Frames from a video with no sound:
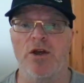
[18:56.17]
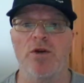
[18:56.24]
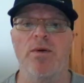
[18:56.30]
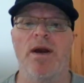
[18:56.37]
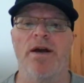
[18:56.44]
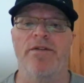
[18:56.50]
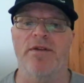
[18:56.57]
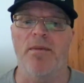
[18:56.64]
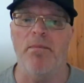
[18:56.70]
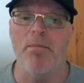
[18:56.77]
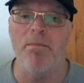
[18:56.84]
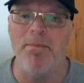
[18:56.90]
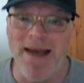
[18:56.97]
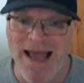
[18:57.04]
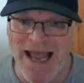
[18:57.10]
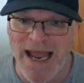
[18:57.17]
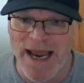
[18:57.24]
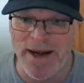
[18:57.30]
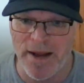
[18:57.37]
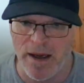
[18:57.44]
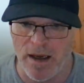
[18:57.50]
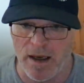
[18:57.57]
You have to
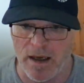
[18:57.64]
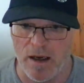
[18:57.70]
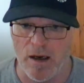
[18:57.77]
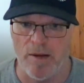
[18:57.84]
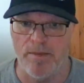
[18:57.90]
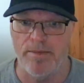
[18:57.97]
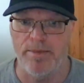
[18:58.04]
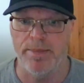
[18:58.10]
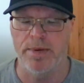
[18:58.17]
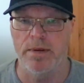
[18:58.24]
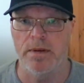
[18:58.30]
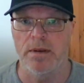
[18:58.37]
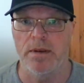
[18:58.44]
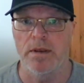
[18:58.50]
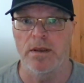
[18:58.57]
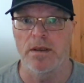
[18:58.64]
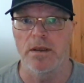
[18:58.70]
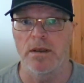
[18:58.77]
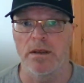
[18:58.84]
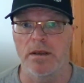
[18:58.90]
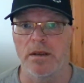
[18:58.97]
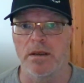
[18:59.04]
man up,
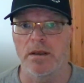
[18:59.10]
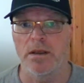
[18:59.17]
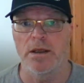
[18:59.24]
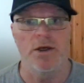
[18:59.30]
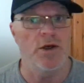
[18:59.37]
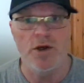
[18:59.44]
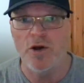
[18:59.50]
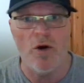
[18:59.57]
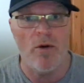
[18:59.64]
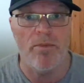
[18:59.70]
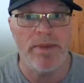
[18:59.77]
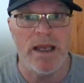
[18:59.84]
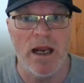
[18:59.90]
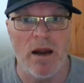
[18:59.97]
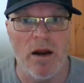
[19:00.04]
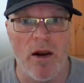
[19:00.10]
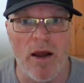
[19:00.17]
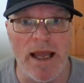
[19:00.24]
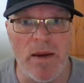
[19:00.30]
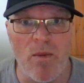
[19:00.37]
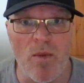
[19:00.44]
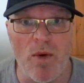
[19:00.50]
not be a
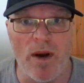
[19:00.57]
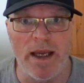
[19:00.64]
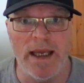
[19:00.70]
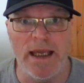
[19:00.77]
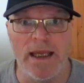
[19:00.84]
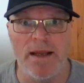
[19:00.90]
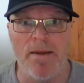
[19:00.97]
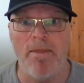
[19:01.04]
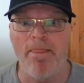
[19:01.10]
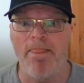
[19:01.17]
lightweight,